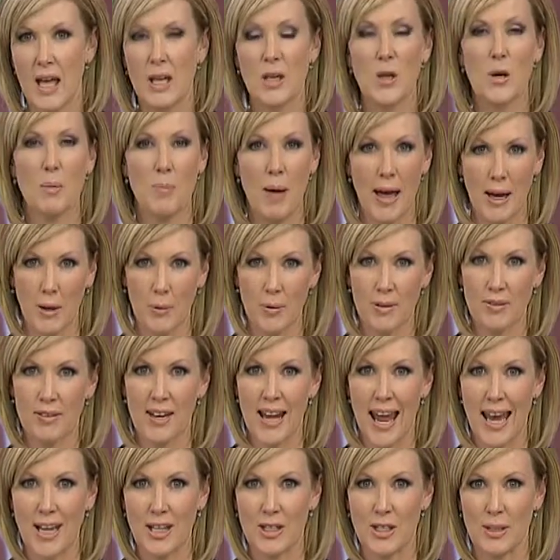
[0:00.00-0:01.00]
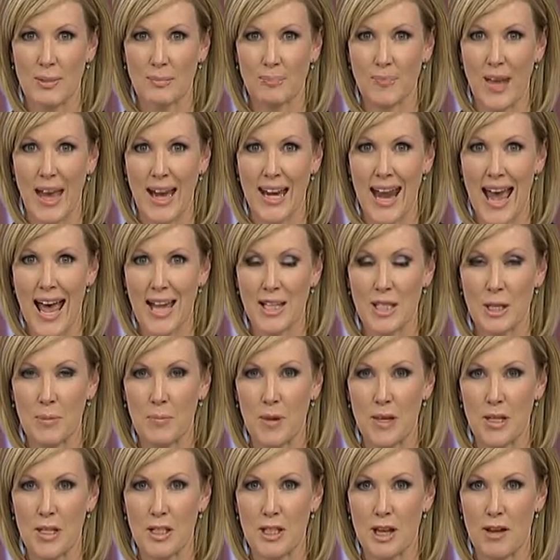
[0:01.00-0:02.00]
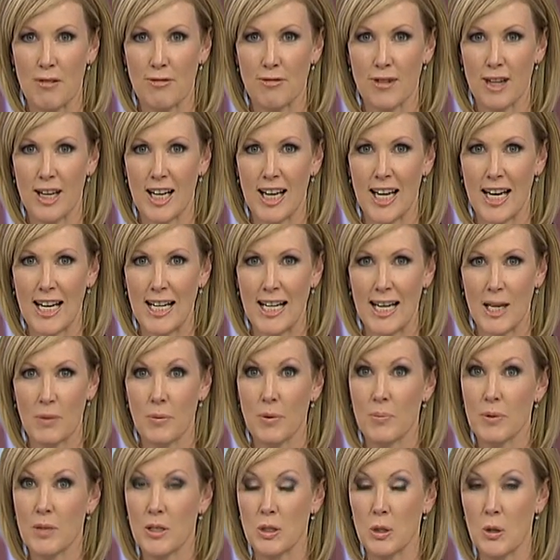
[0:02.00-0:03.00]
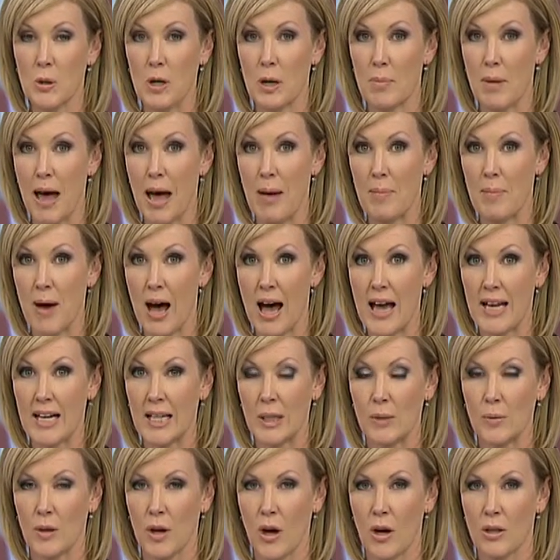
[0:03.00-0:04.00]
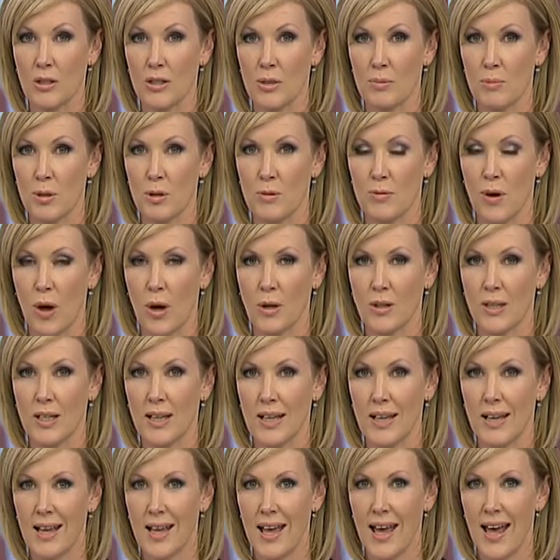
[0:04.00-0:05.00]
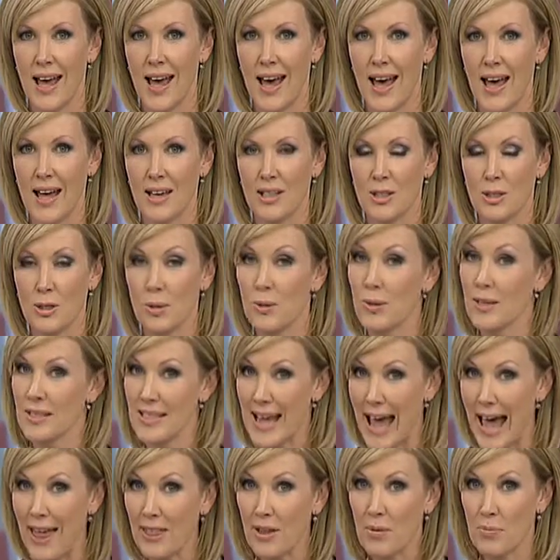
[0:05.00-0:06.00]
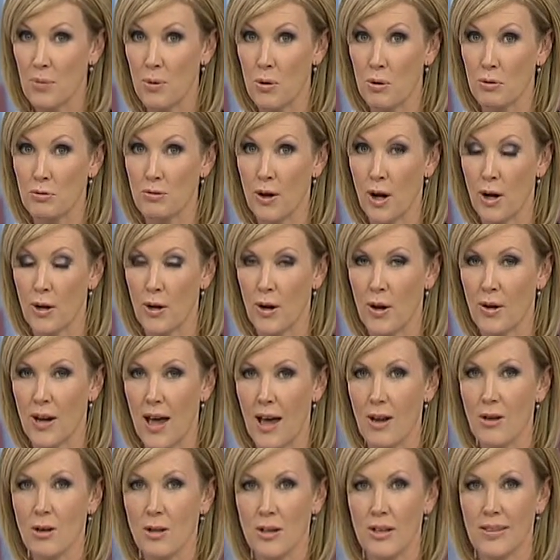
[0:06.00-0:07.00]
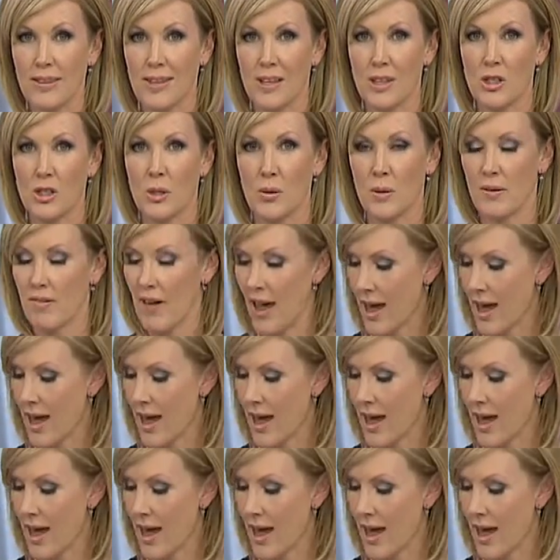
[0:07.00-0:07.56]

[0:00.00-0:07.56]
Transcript: You're back with The Nation and Housing Minister Phil Heatley. We've been talking about mining. We're going to move on uh, to his other portfolio now, look at the issue of